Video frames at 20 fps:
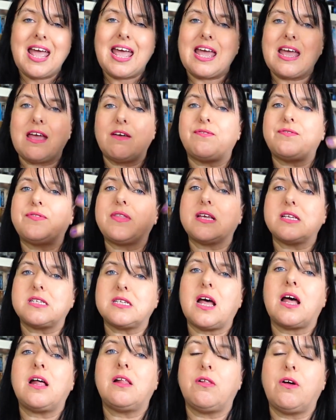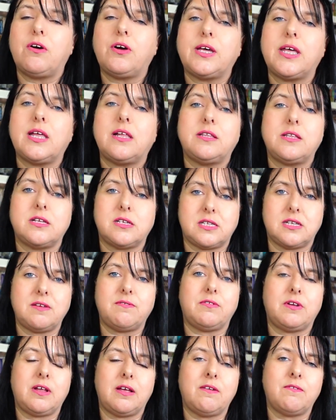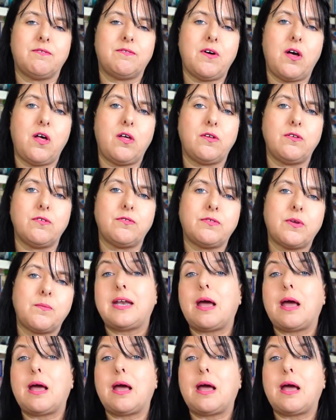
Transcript: if there's a long illness involved.